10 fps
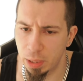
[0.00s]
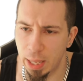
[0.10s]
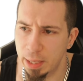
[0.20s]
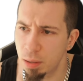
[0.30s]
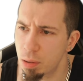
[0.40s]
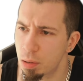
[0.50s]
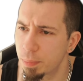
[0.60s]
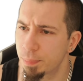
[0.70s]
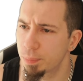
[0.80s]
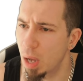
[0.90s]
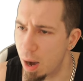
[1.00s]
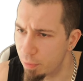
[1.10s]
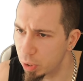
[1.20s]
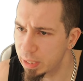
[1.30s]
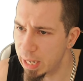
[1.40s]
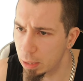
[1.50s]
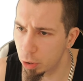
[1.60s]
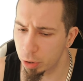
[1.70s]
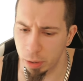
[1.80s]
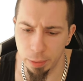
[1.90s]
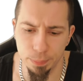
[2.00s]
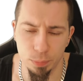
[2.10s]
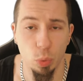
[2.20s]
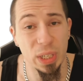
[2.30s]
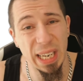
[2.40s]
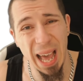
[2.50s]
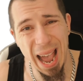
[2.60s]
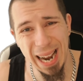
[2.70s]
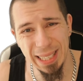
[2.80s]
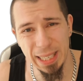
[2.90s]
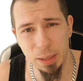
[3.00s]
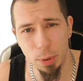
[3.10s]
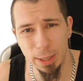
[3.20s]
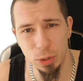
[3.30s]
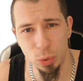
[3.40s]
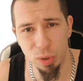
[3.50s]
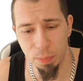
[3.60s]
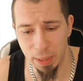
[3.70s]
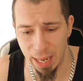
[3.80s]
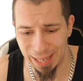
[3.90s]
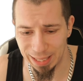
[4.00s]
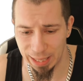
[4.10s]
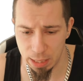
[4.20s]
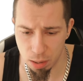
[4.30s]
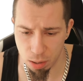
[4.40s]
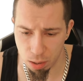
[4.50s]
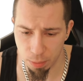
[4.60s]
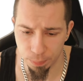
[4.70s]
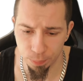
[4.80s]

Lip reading: the latest. I've already downloaded it. We need an 8GB USB at least.